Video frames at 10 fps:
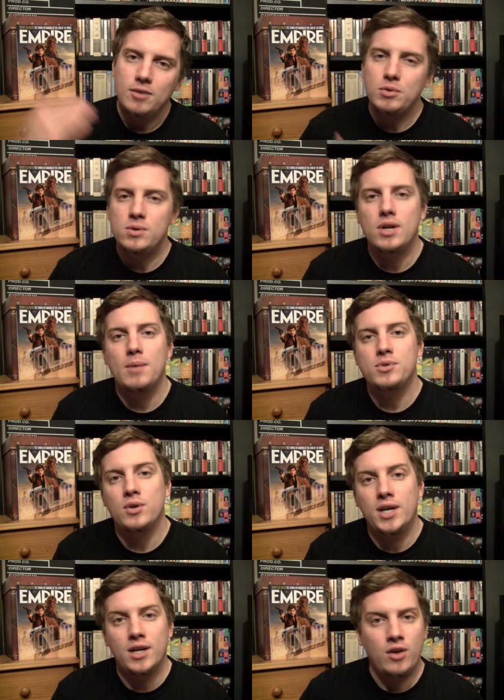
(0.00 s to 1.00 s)
between
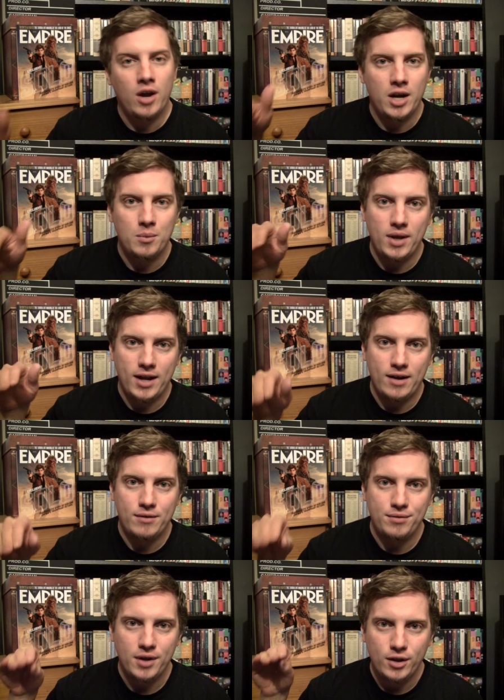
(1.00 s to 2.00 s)
Episode eight and nine we
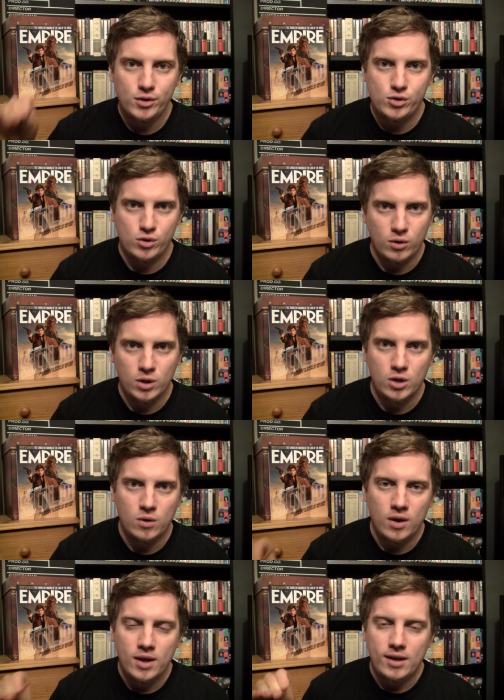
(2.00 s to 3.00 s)
have
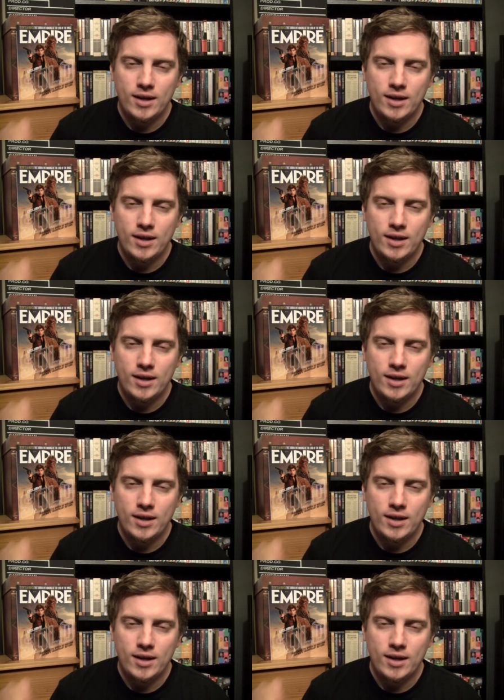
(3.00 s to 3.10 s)
Solo,